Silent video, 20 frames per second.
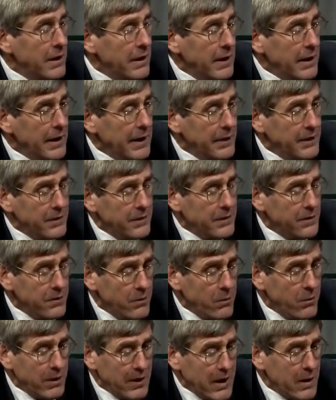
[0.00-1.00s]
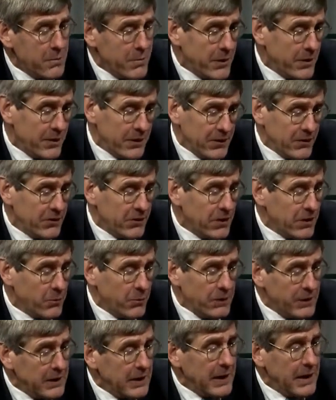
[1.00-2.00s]
and the way I put it is,
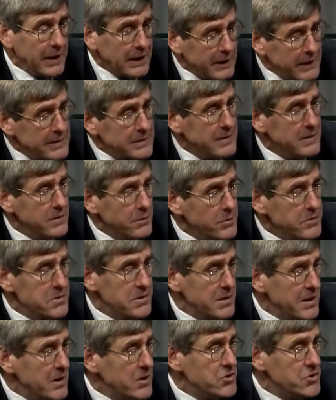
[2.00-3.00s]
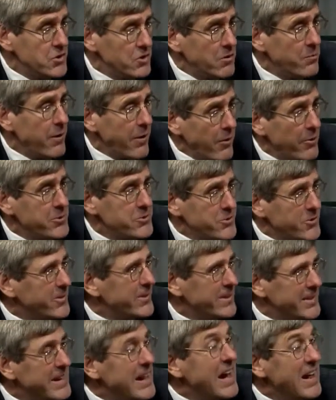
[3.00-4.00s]
look, we can't continue as a nation to borrow $1
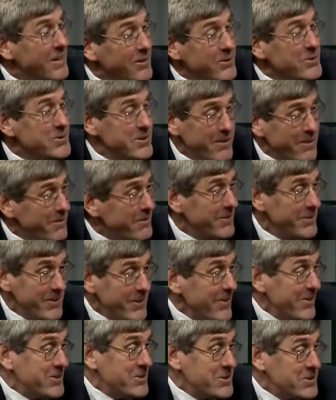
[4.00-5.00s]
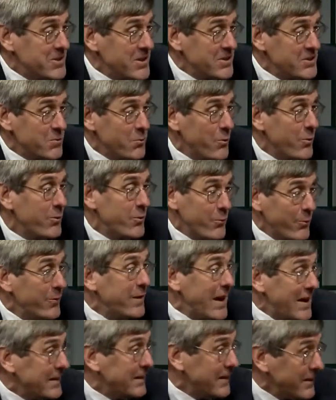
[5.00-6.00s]
trillion year after year. It just doesn't work. We're
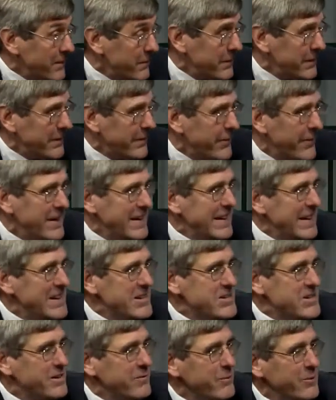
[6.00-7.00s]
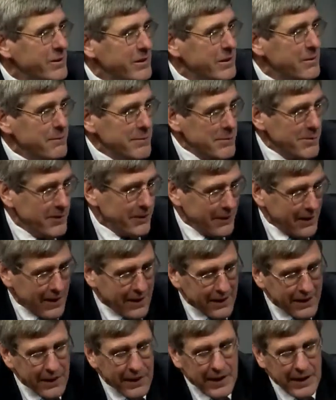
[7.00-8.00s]
not going to be a great nation if we keep doing
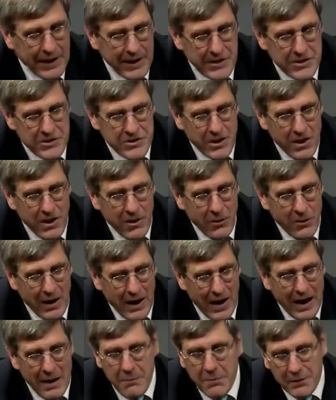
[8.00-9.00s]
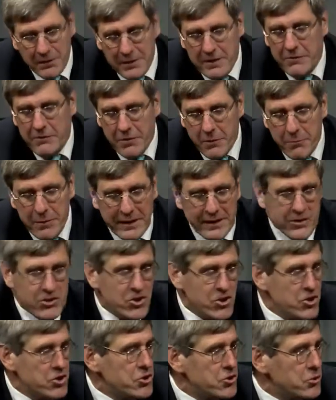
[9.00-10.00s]
that, and so I believe the
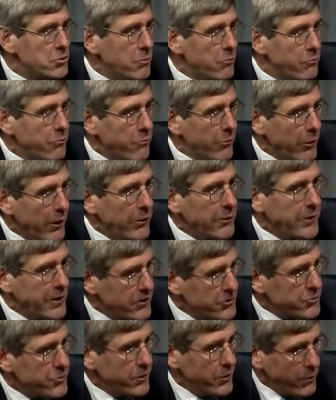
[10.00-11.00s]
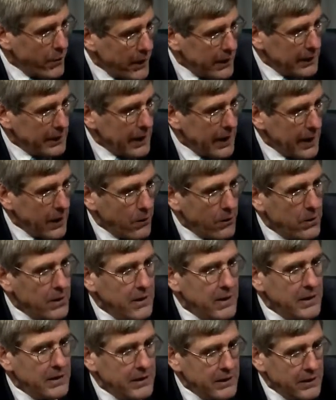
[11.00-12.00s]
biggest issue for our country right now
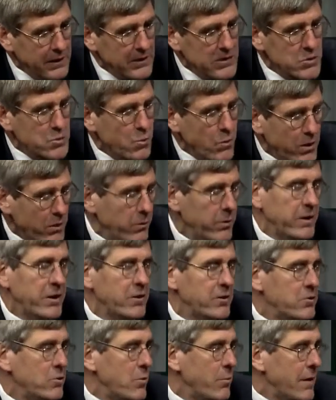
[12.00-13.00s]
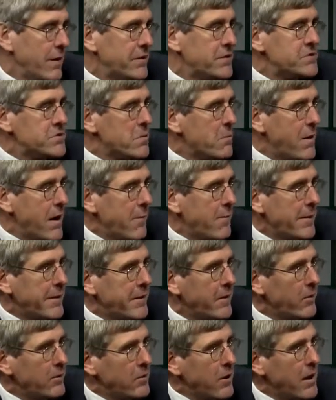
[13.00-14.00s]
is, what are we going to do about this
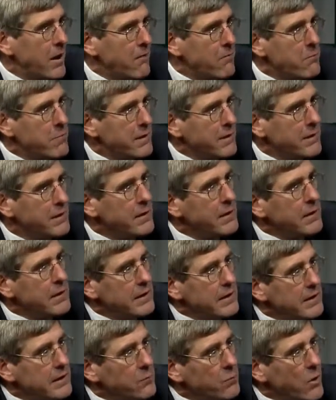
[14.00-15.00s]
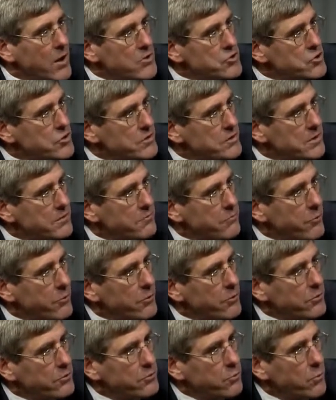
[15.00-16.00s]
Obamacare law? I've been in Washington
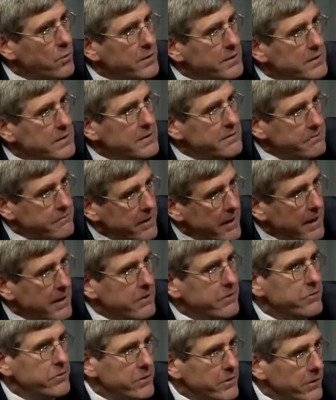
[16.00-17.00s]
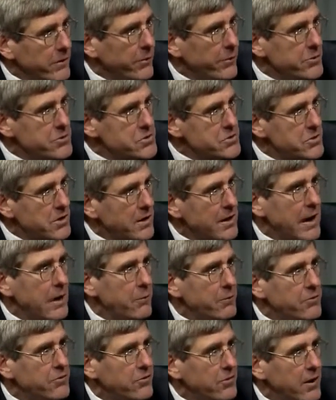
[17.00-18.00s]
for 25 years, and I
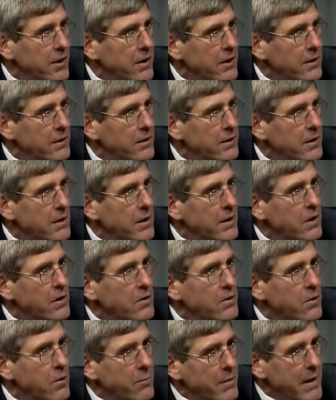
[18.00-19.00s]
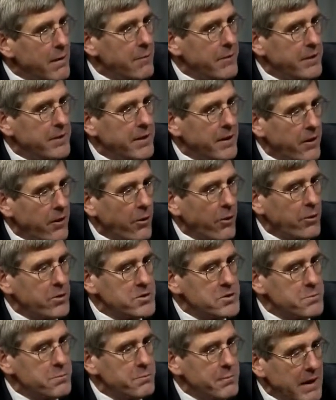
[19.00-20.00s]
would say Obamacare
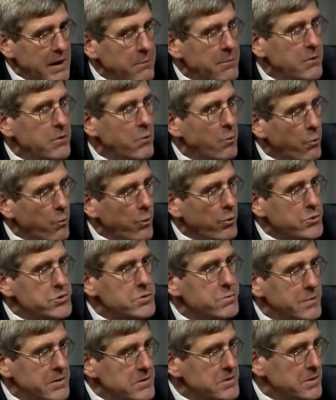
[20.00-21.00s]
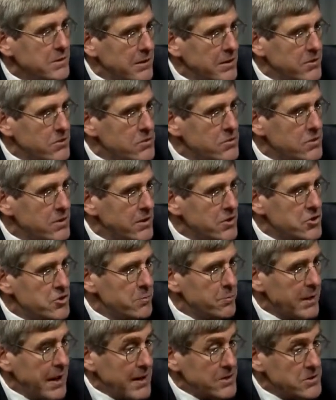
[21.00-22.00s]
is maybe the worst piece of
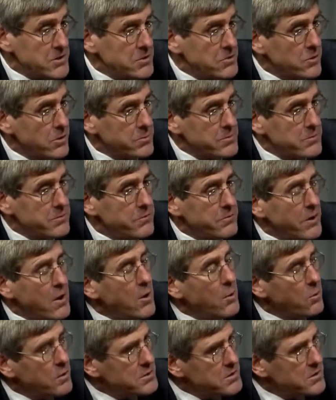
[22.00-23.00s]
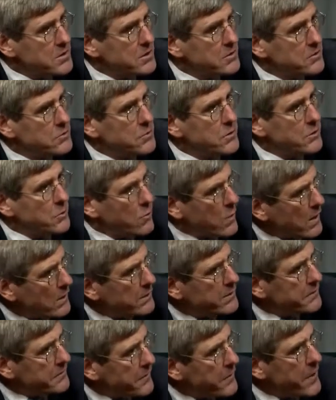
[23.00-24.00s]
legislation passed in terms of what it's going to do to the
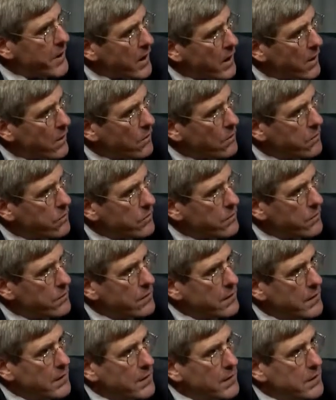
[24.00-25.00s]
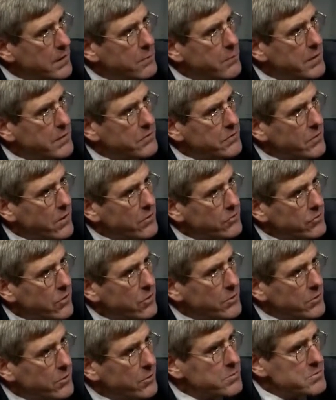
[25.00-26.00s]
quality of our health, but it's
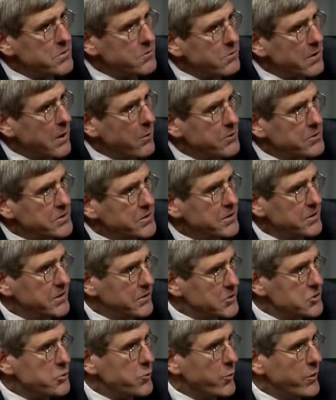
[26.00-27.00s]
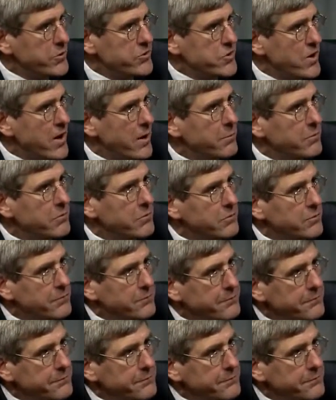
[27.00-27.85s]
also in terms of how it's going to destroy jobs.